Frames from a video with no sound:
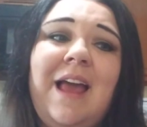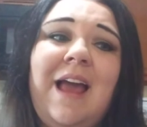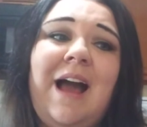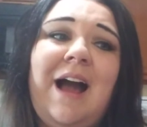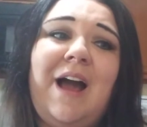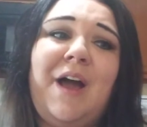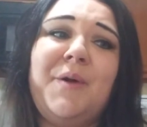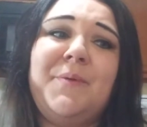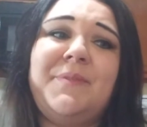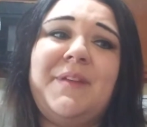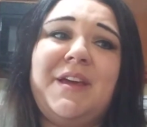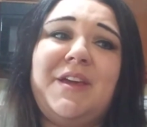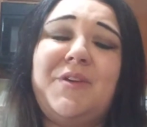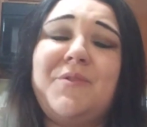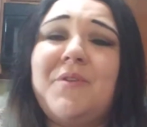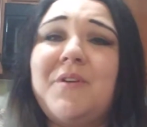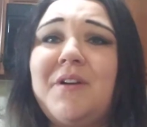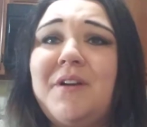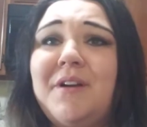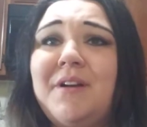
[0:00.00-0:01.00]
I hope that
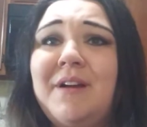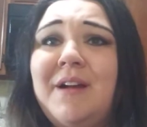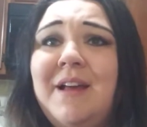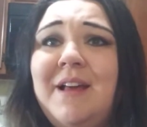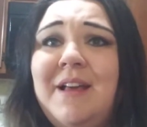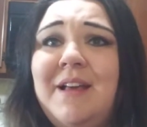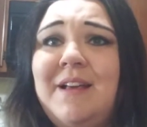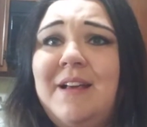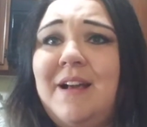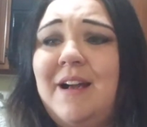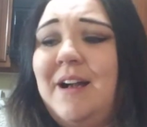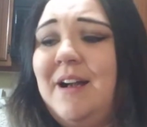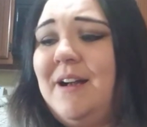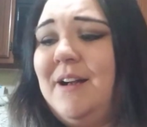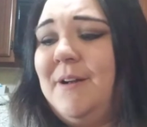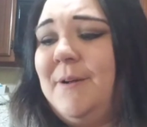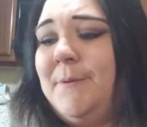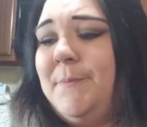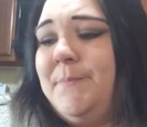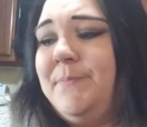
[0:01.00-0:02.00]
you are
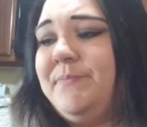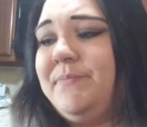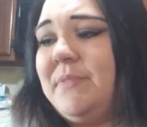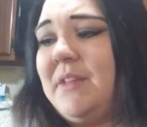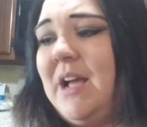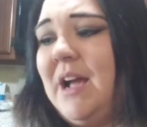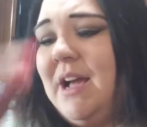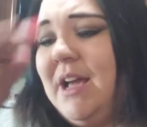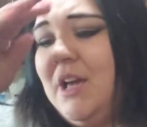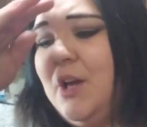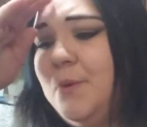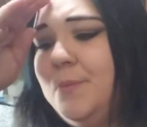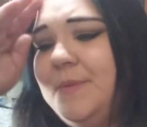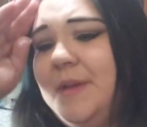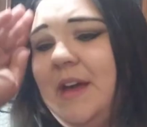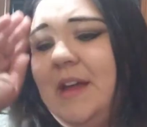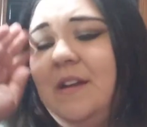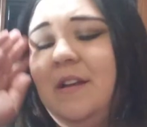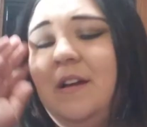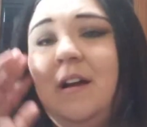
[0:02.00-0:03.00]
um i hope
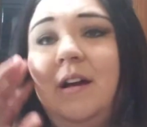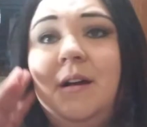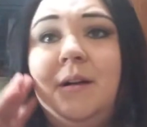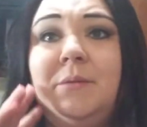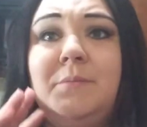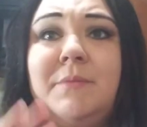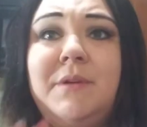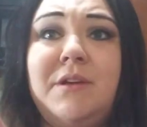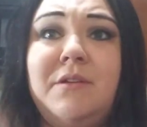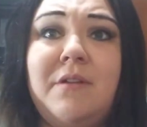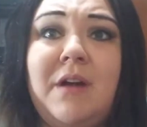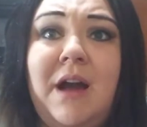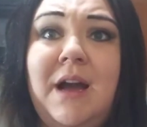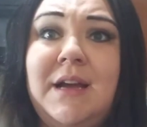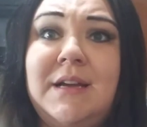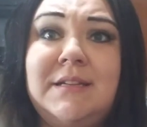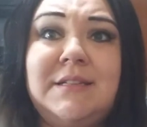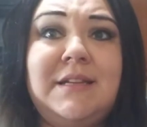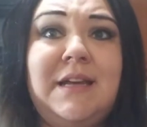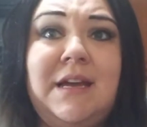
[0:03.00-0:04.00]
that um you
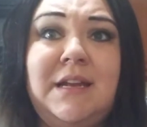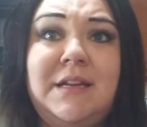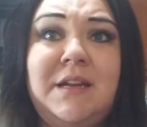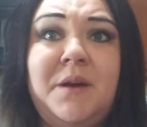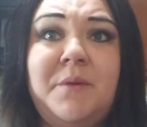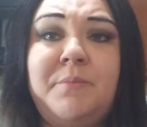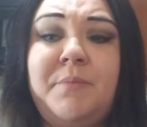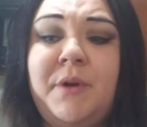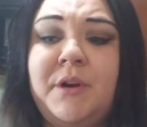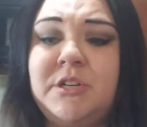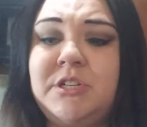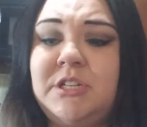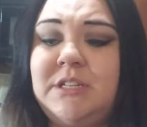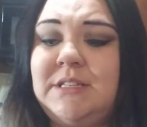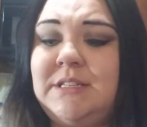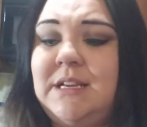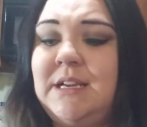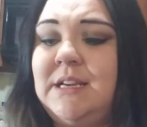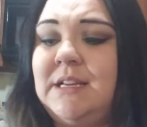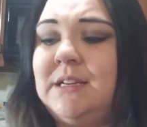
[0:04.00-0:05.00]
guys end up
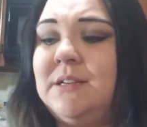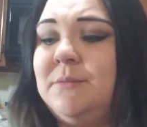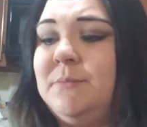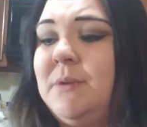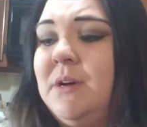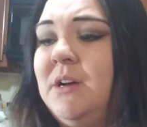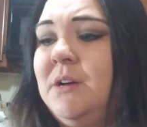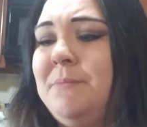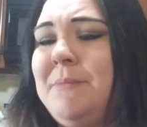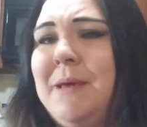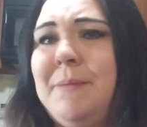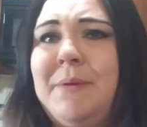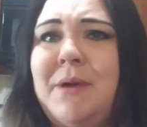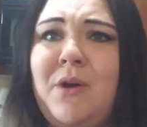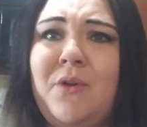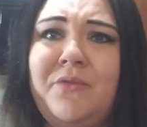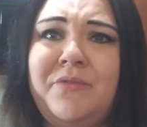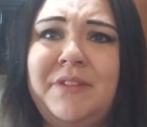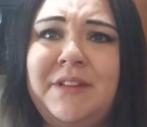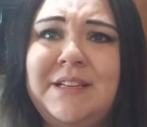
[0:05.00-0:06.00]
purchasing them all maybe
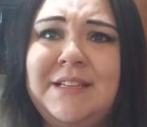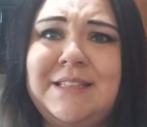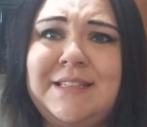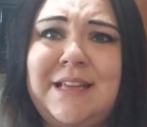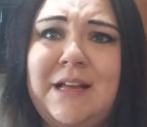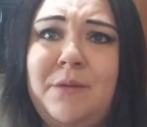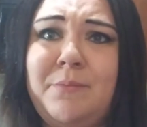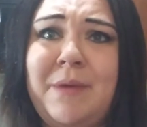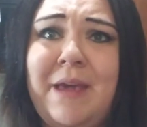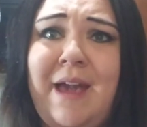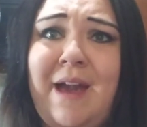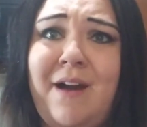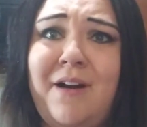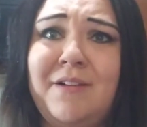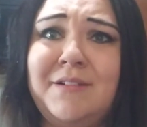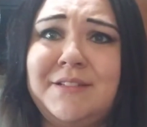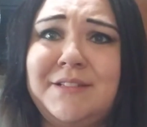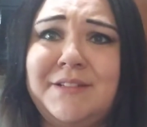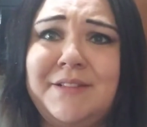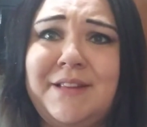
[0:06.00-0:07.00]
hopefully sell me
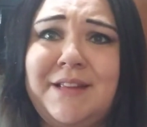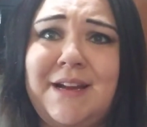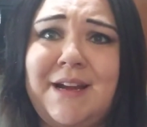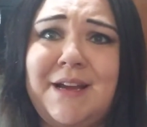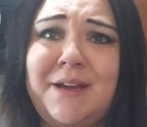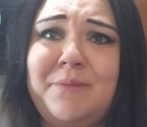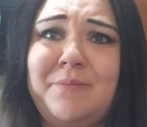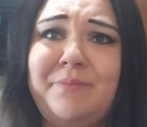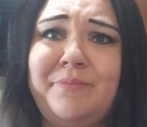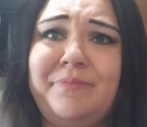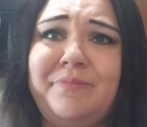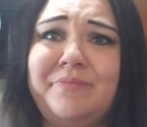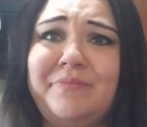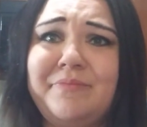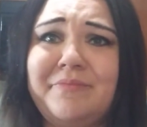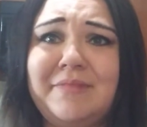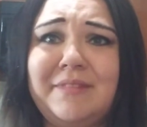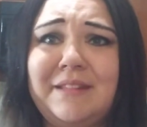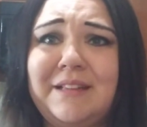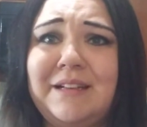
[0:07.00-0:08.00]
out so that i can
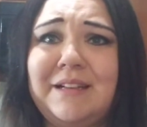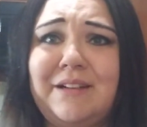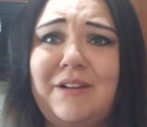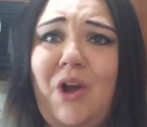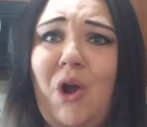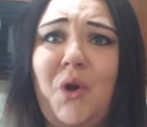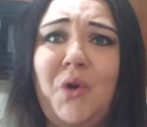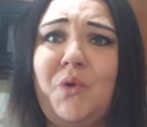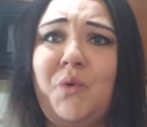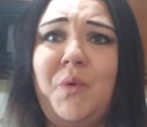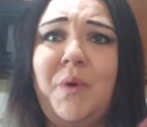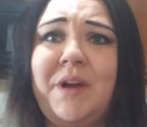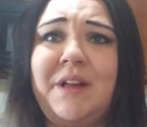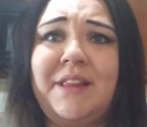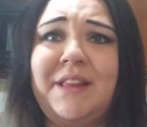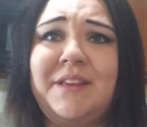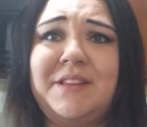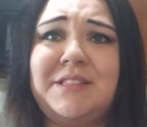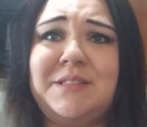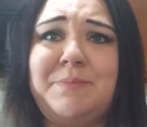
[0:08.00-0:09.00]

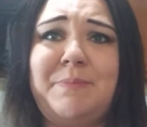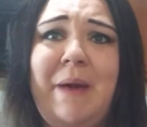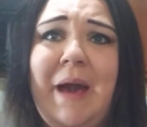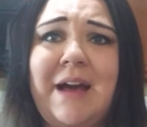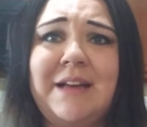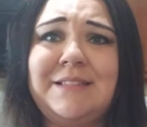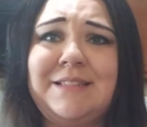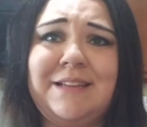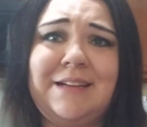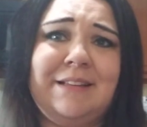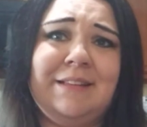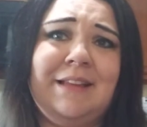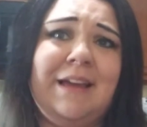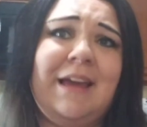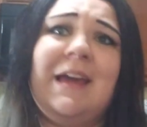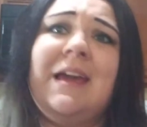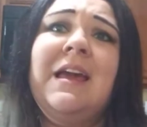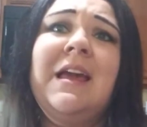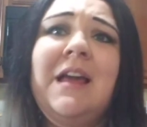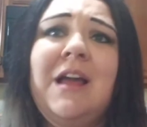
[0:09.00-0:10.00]
quickly,
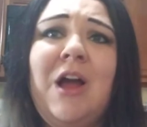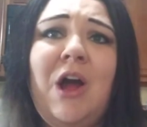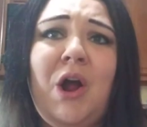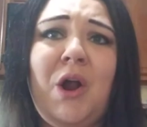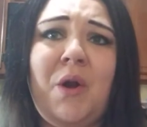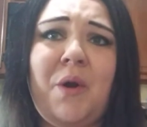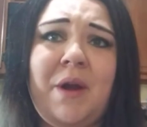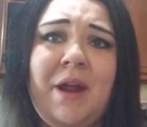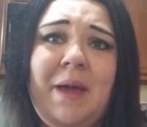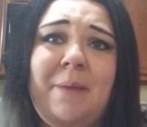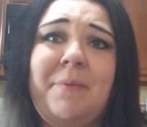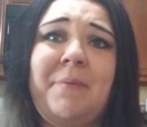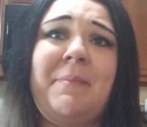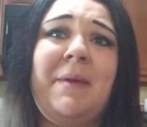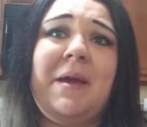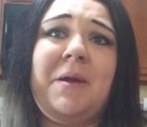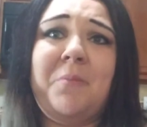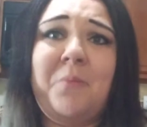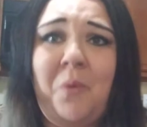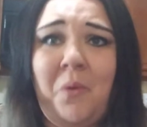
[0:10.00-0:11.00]
spasically, hurry up and
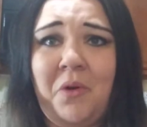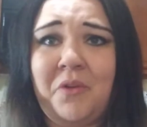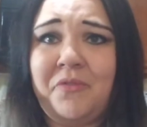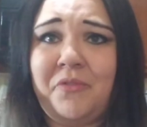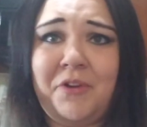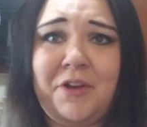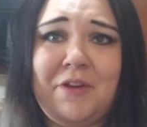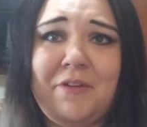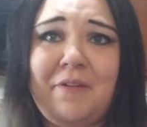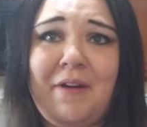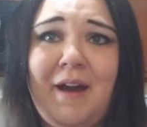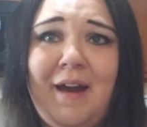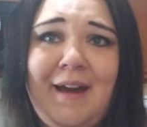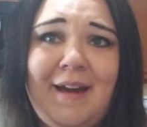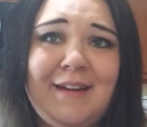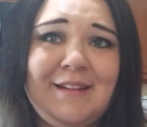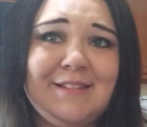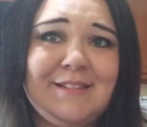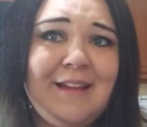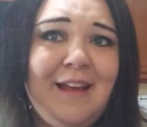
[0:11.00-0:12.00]
make more for you
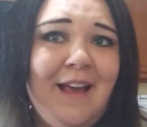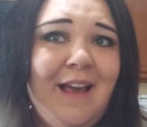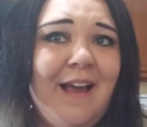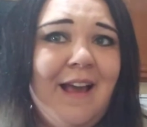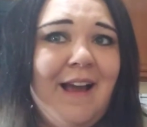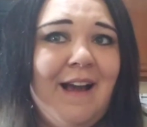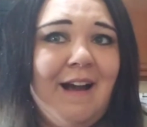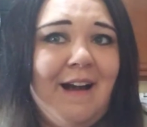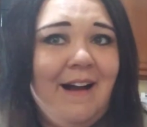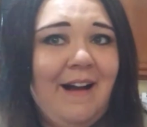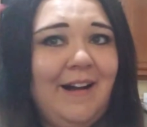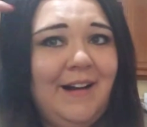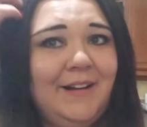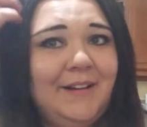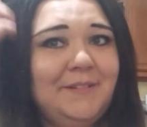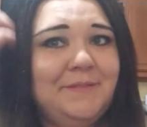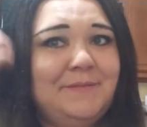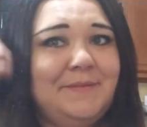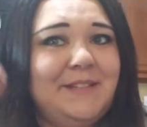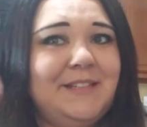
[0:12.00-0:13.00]
guys.
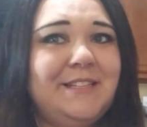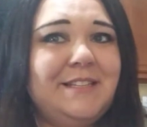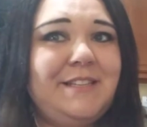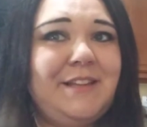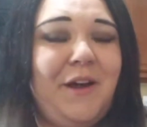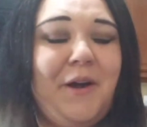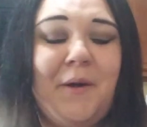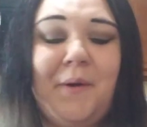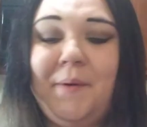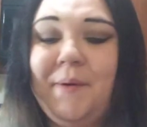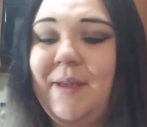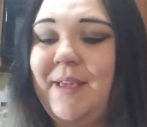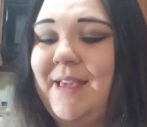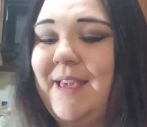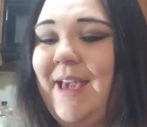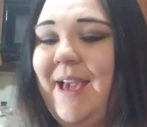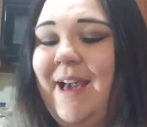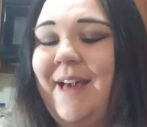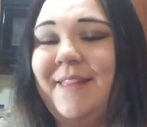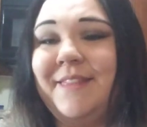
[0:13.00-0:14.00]
Um, so
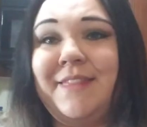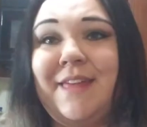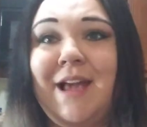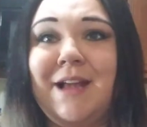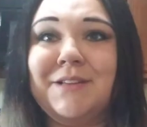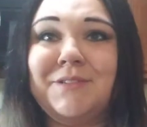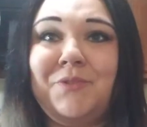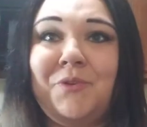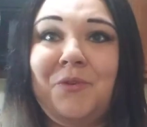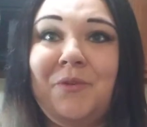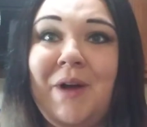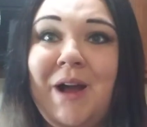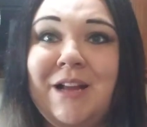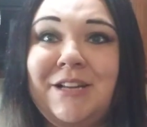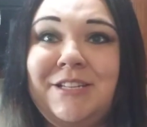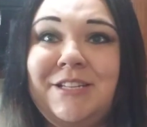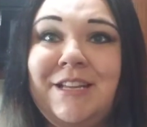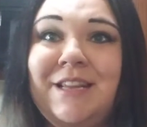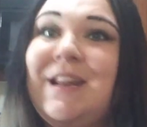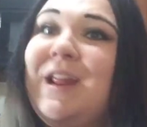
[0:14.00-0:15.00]
yeah, thanks for
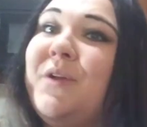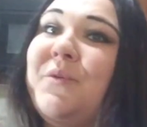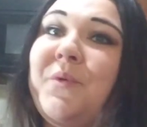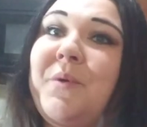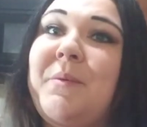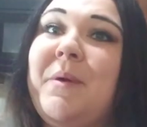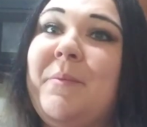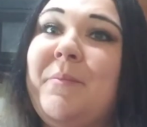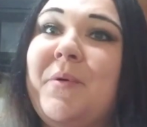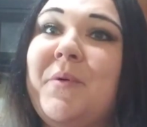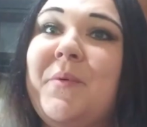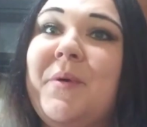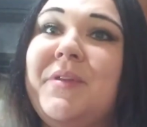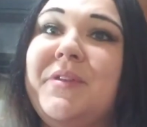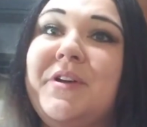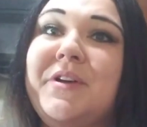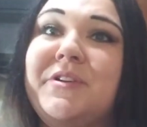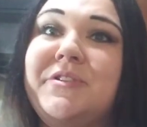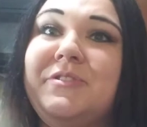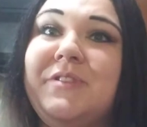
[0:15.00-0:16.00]
watching and remember
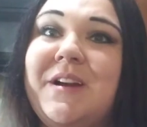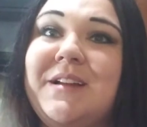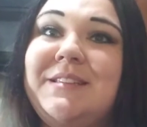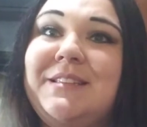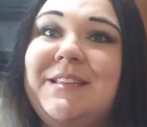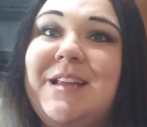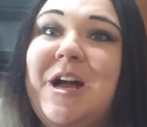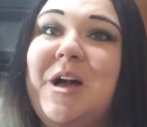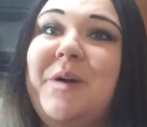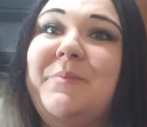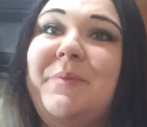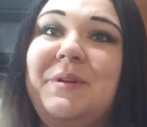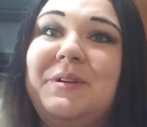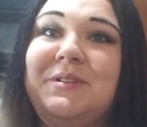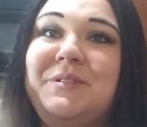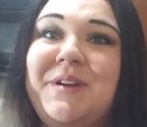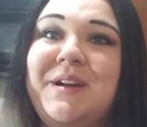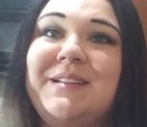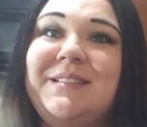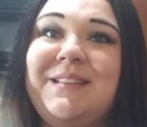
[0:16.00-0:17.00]
whether you're dressed up,
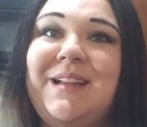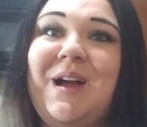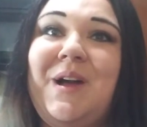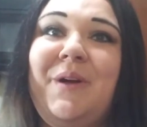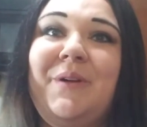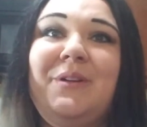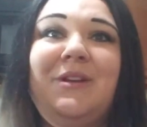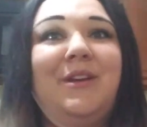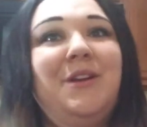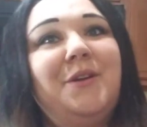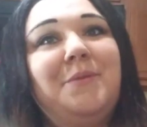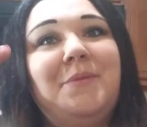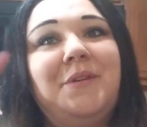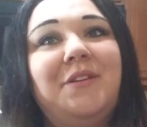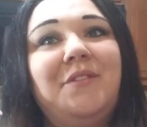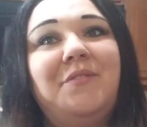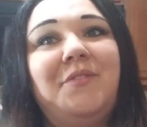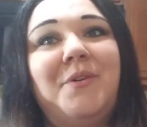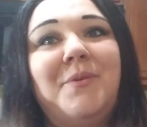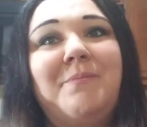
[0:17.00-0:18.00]
dressed down, you're
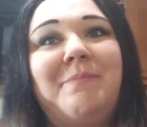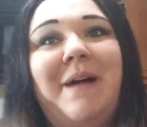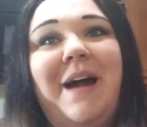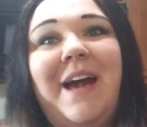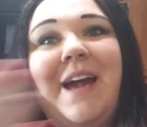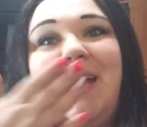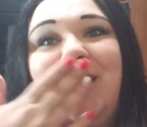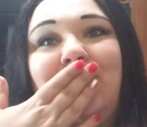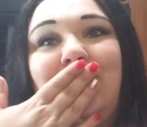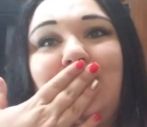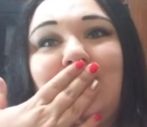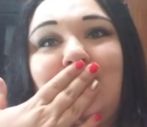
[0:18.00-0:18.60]
beautiful. Bye.